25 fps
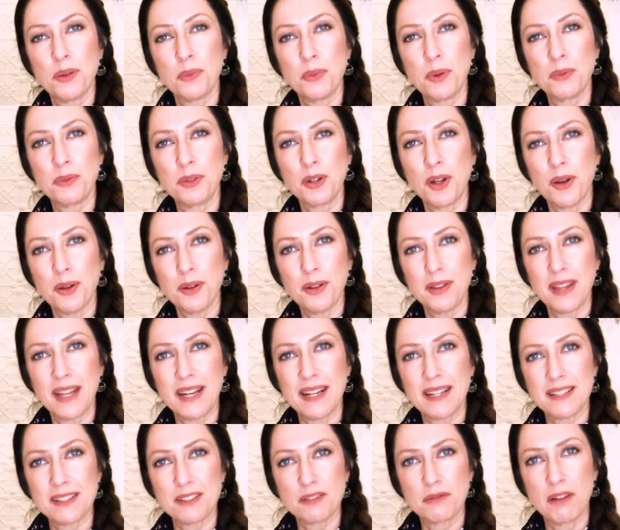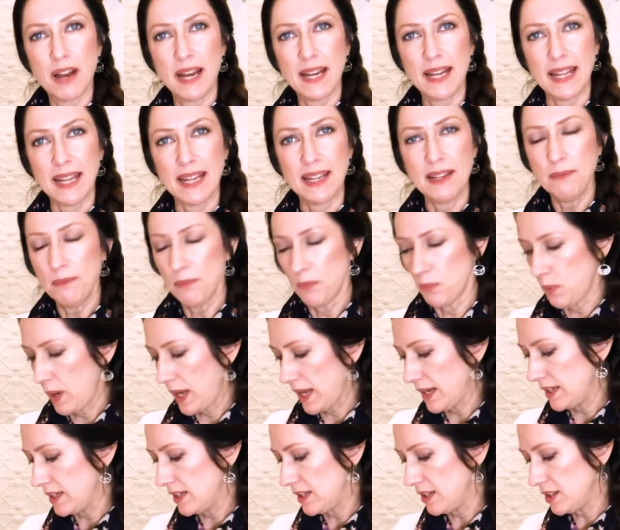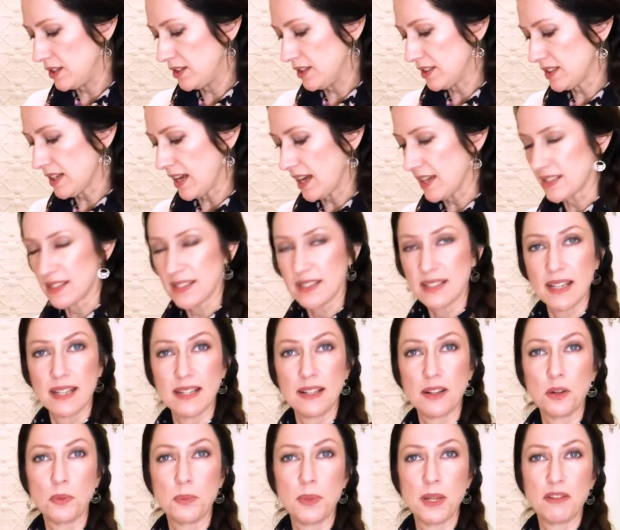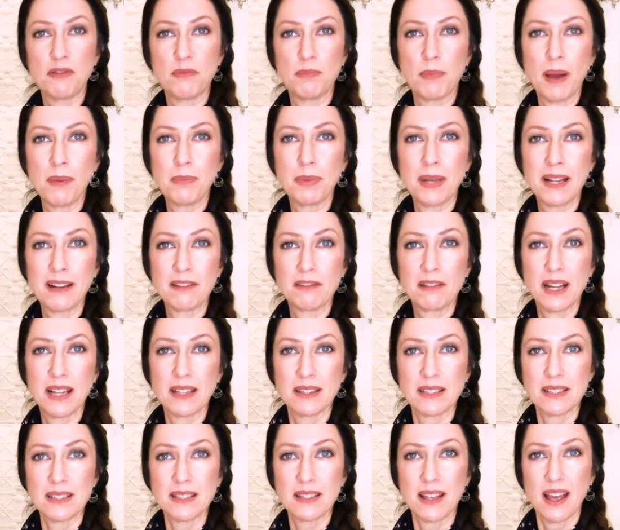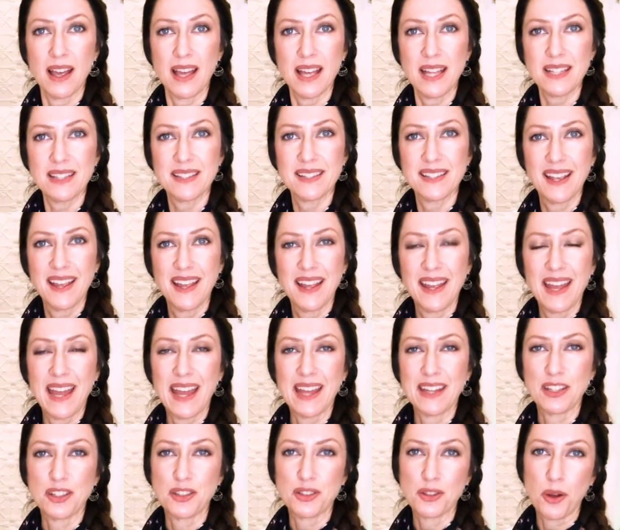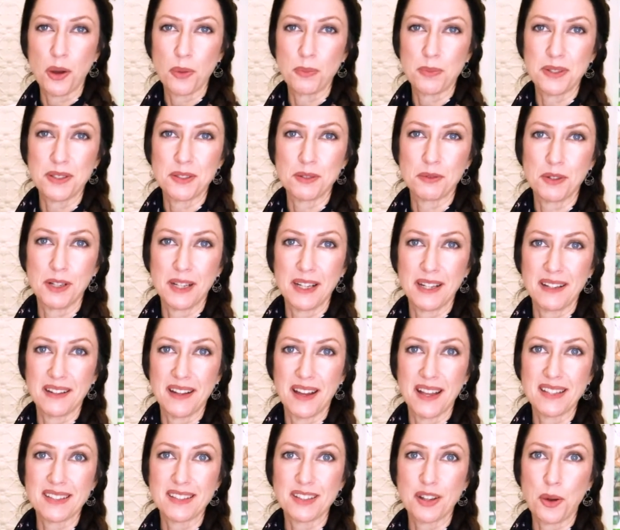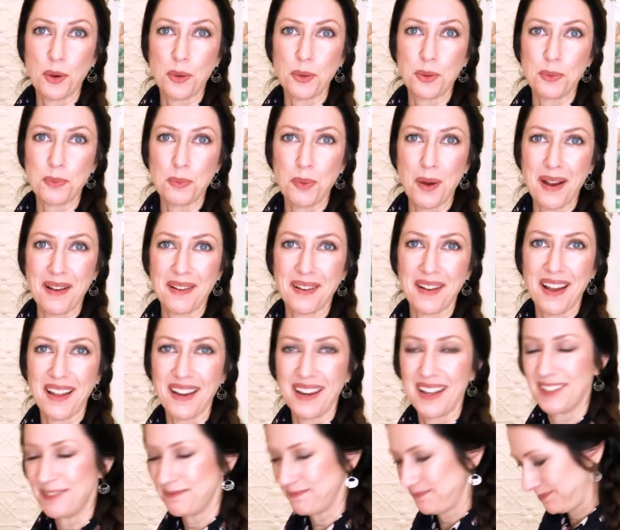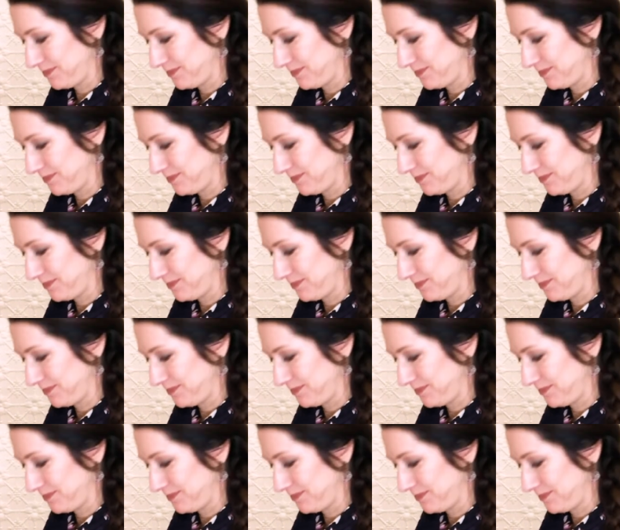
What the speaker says: We'll know that it's ready when you start to see a little bit of bubbling around the sides and the top is a really nice golden brown colour.